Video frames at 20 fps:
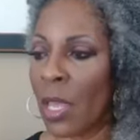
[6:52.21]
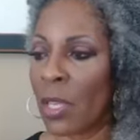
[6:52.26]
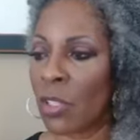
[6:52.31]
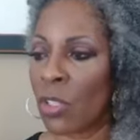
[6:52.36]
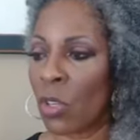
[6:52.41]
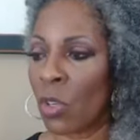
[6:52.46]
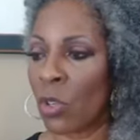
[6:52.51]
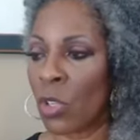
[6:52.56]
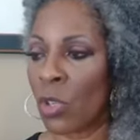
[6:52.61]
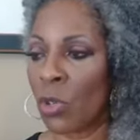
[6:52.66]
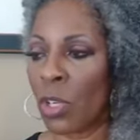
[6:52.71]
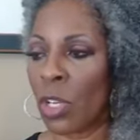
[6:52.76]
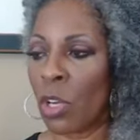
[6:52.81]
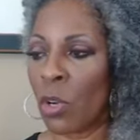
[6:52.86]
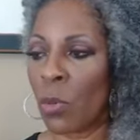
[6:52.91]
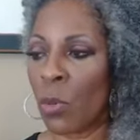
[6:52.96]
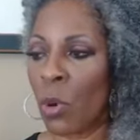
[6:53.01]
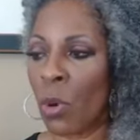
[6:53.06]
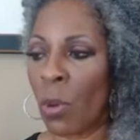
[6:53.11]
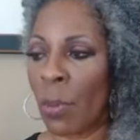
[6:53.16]
So you'll
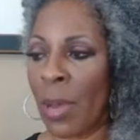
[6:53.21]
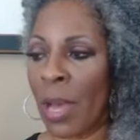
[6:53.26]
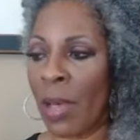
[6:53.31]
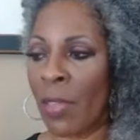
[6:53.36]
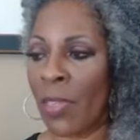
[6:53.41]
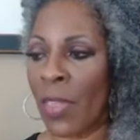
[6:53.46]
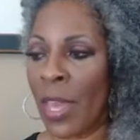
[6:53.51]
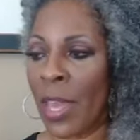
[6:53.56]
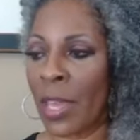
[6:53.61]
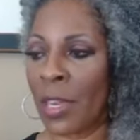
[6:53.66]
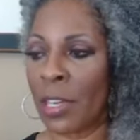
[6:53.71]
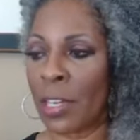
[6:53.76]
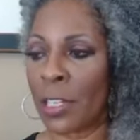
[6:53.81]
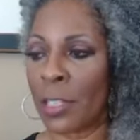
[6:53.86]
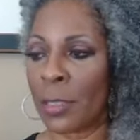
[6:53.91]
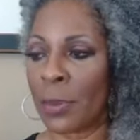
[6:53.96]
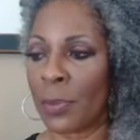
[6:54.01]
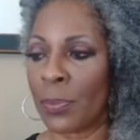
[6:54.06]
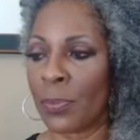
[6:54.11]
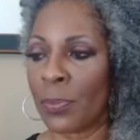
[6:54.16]
hear more about that
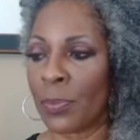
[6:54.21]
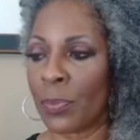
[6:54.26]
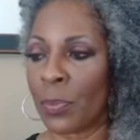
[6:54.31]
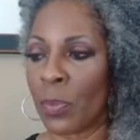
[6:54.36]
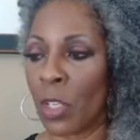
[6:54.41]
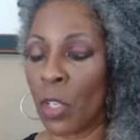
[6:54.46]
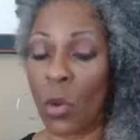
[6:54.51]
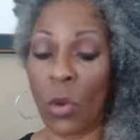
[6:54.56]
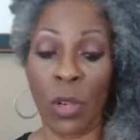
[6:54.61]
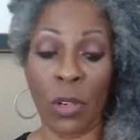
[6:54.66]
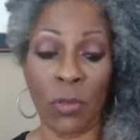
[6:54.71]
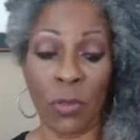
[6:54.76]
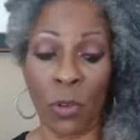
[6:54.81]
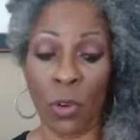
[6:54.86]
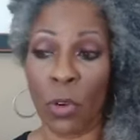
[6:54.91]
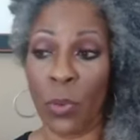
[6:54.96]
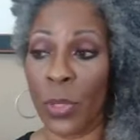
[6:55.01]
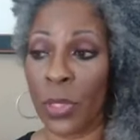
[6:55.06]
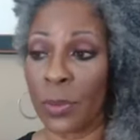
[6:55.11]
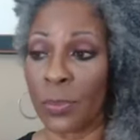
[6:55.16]
going
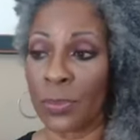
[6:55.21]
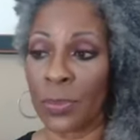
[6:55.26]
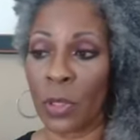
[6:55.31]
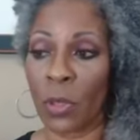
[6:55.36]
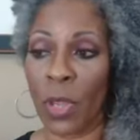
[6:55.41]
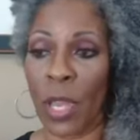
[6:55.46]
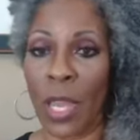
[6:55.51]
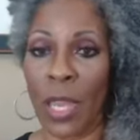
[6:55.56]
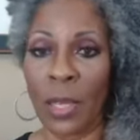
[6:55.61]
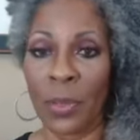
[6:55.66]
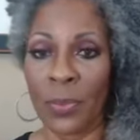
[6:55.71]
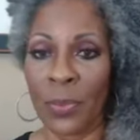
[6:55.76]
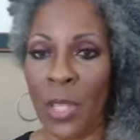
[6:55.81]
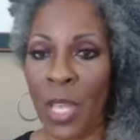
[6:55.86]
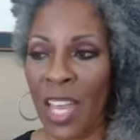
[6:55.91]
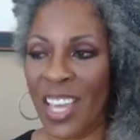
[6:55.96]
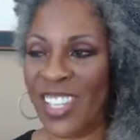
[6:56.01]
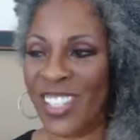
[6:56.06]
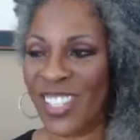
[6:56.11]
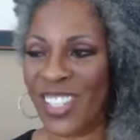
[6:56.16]
forward. Okay,
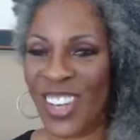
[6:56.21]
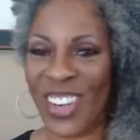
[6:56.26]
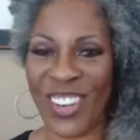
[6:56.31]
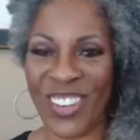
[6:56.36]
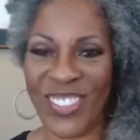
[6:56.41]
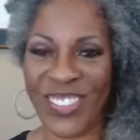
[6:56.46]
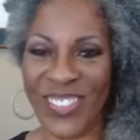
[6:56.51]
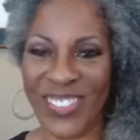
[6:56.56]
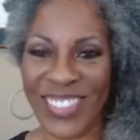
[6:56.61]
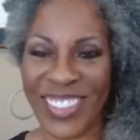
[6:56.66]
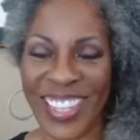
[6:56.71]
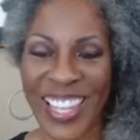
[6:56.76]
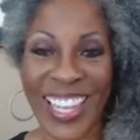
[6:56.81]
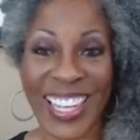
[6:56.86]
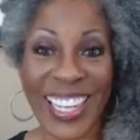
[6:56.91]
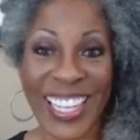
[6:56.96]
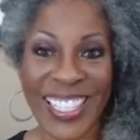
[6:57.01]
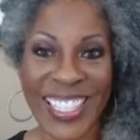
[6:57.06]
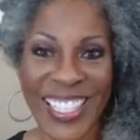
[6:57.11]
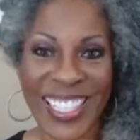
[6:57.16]
so
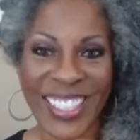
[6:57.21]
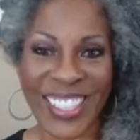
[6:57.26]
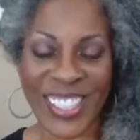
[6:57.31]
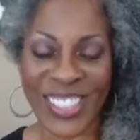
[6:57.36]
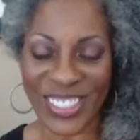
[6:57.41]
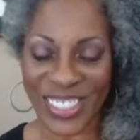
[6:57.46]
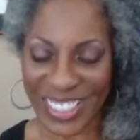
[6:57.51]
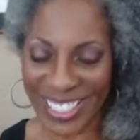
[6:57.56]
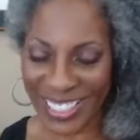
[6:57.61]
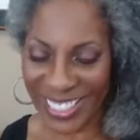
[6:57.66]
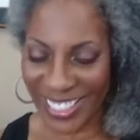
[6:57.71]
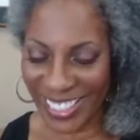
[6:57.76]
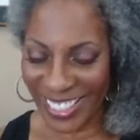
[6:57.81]
let's get to it.